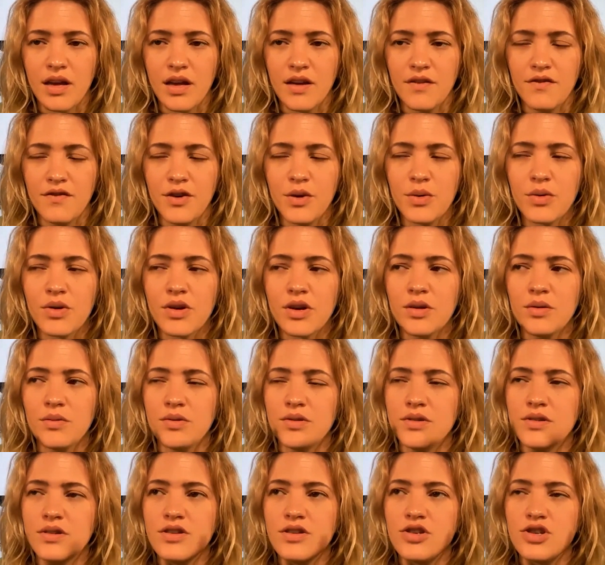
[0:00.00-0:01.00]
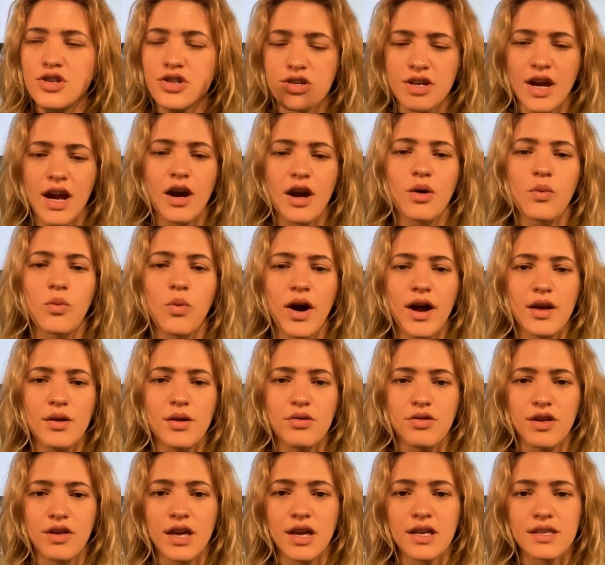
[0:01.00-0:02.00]
if you could share why
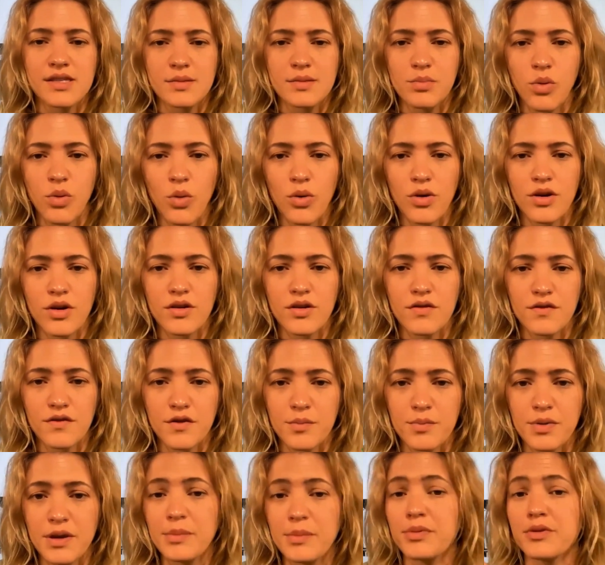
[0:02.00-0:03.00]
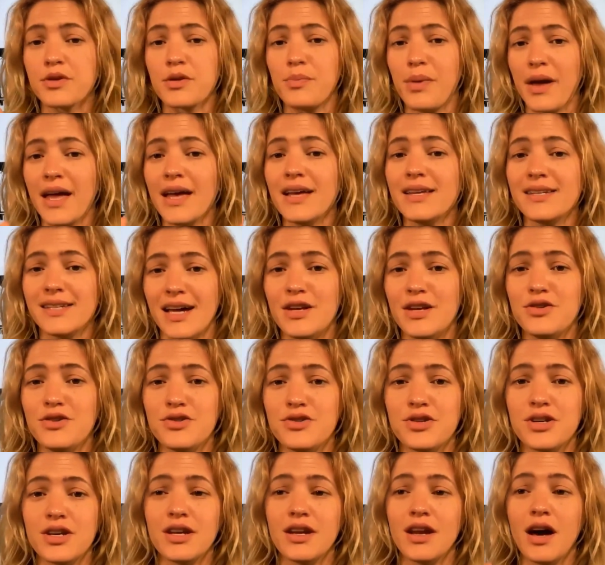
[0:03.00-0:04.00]
you think it's important for people to pay
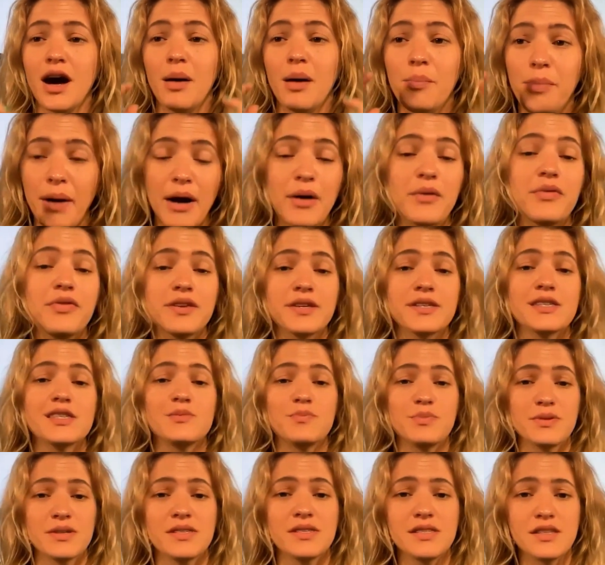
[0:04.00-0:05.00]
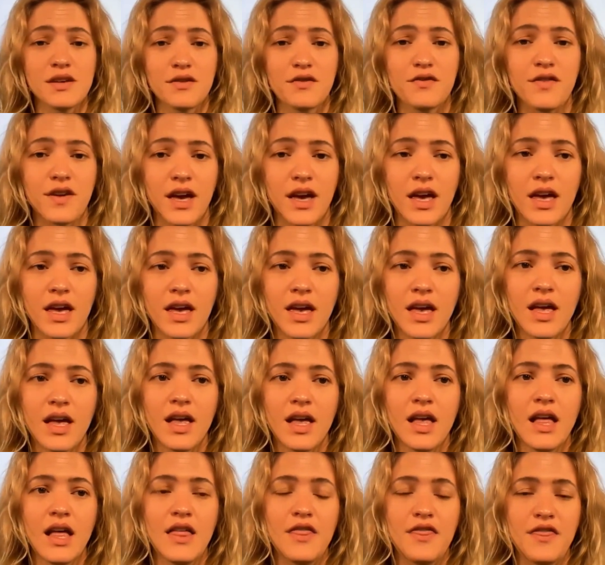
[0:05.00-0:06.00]
attention about this specific
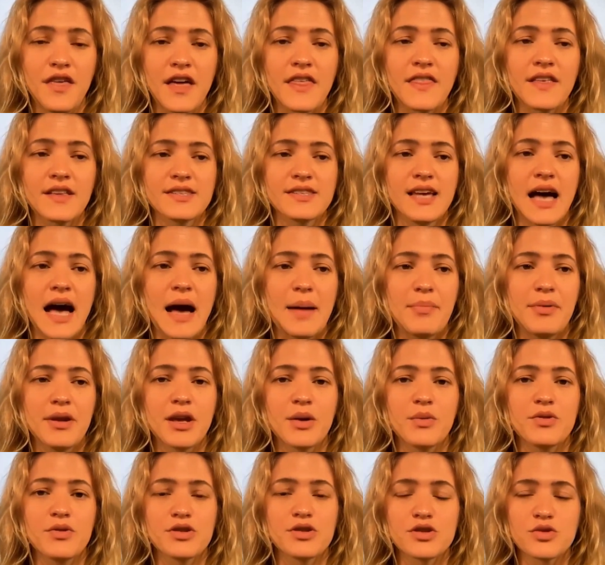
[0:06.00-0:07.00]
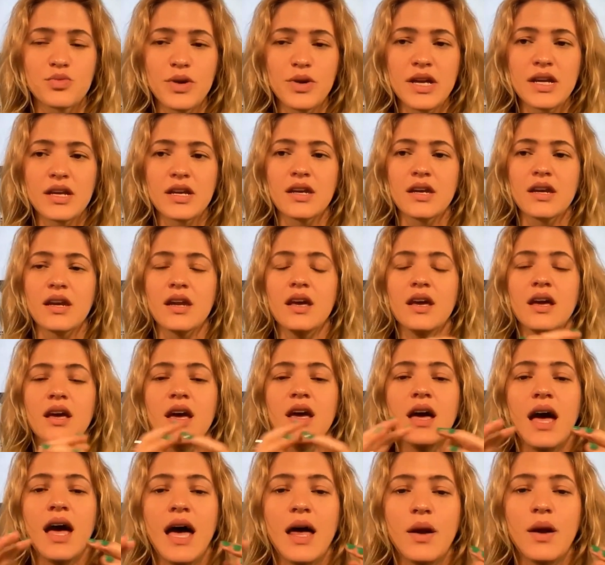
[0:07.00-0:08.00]
thing that's happening with Sweden
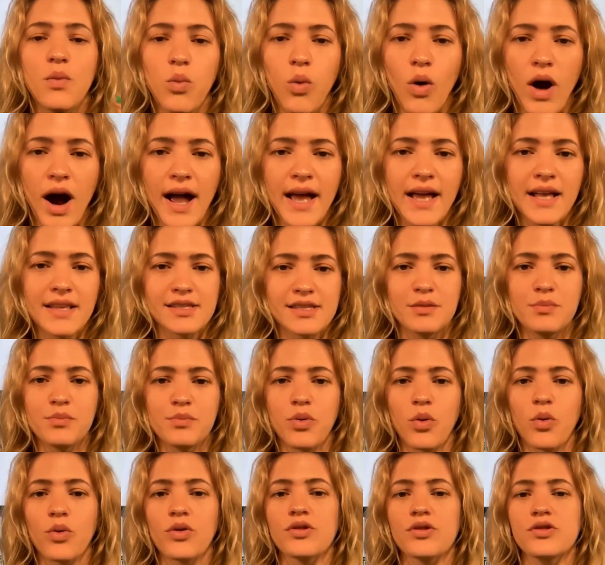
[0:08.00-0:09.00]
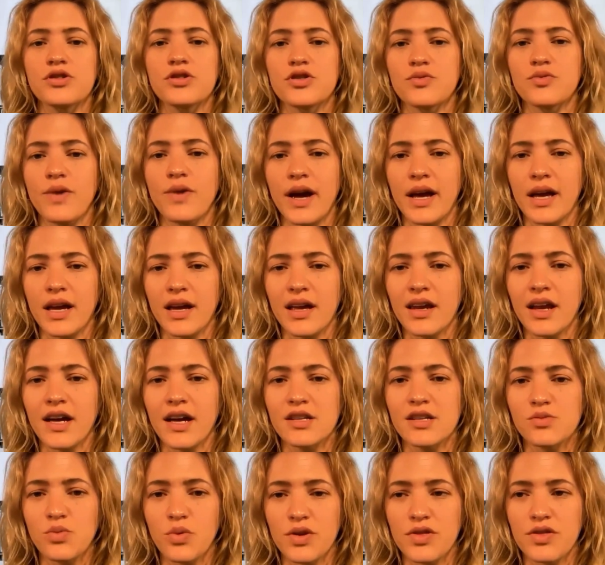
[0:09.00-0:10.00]
and why it's important to
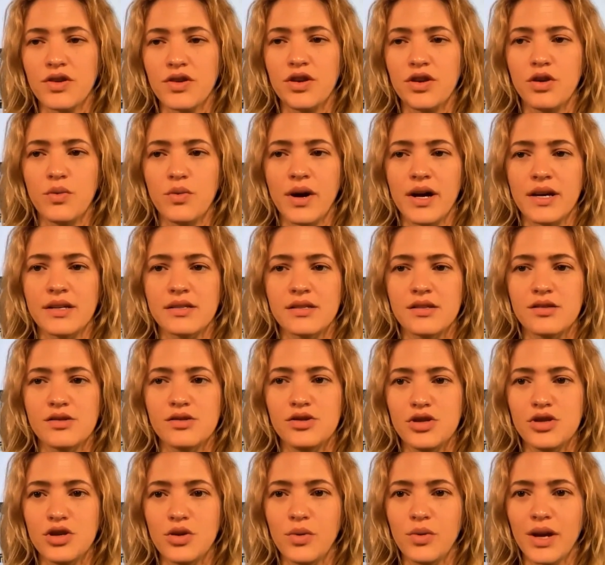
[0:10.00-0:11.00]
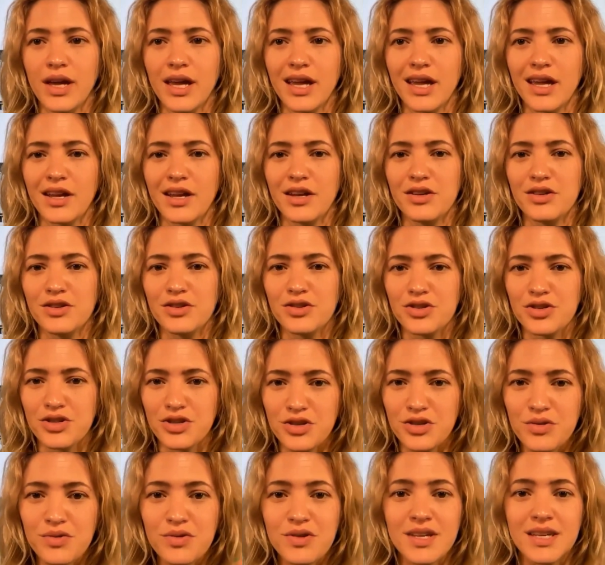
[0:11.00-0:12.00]
recognize what the US is doing
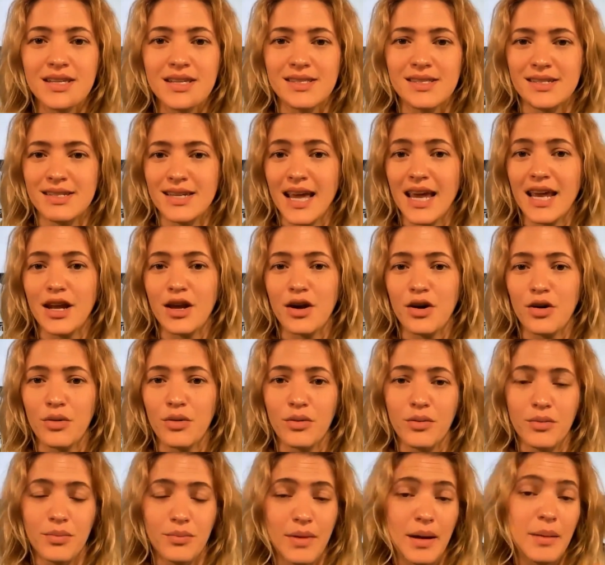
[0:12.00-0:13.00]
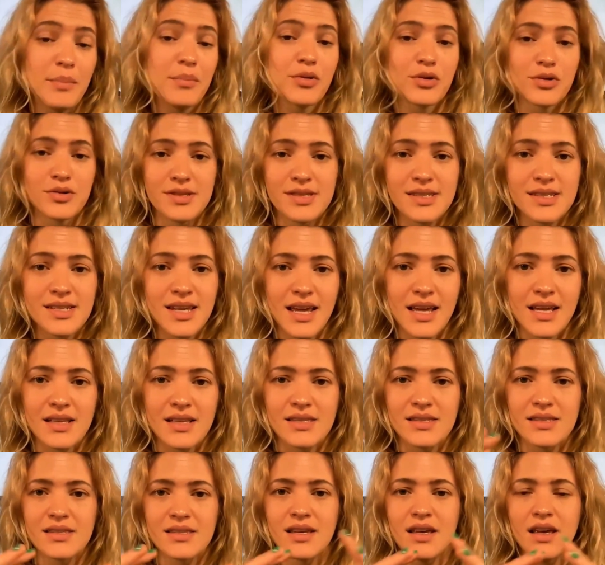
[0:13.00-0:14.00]
to these NATO member
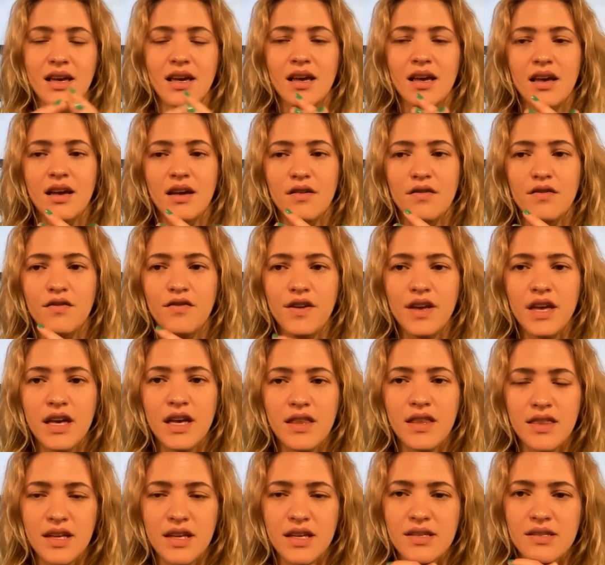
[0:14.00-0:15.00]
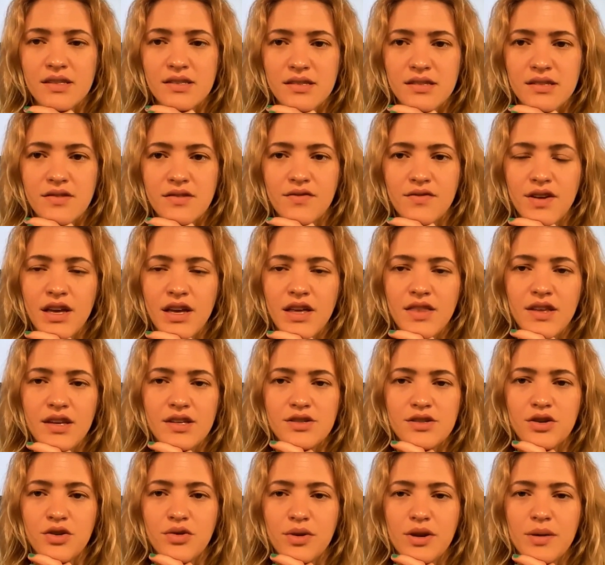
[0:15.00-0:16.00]
states via
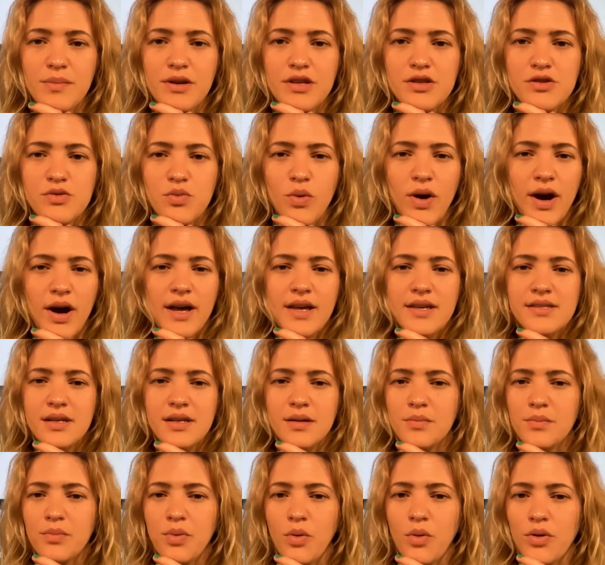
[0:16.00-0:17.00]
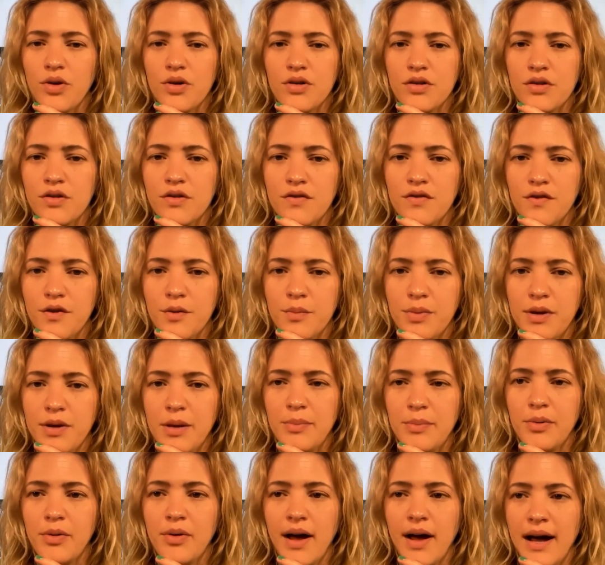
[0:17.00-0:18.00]
these agreements. Why is it important for
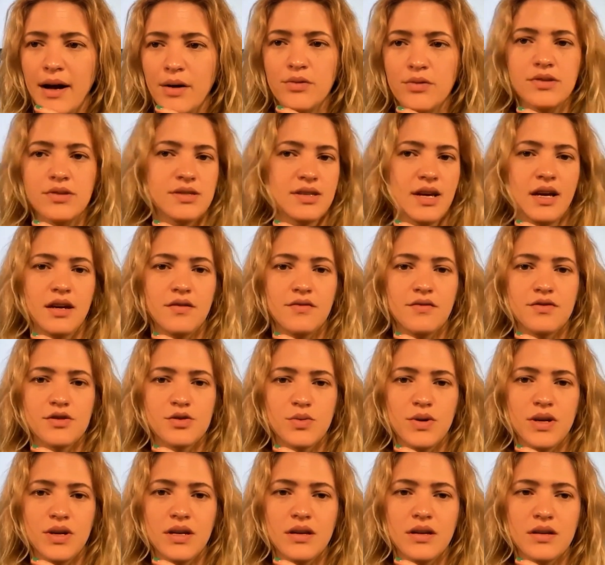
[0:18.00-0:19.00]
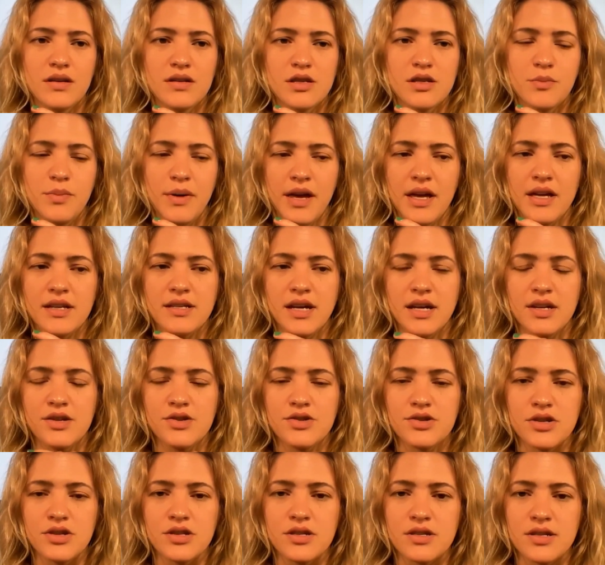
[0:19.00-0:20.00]
people outside of Sweden to pay
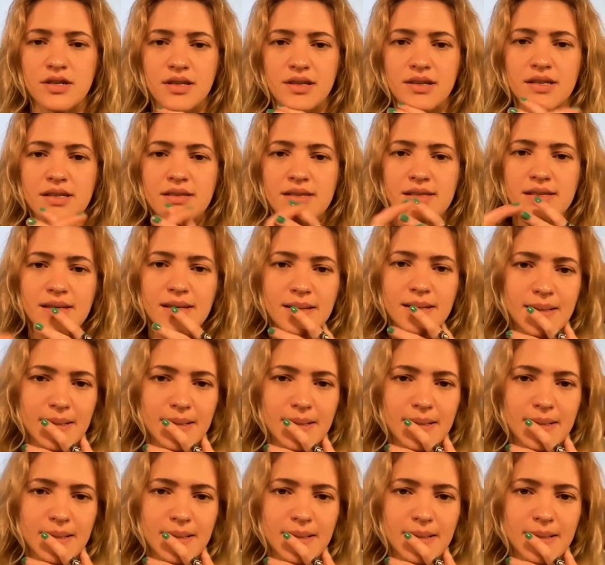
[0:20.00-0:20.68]
attention to this?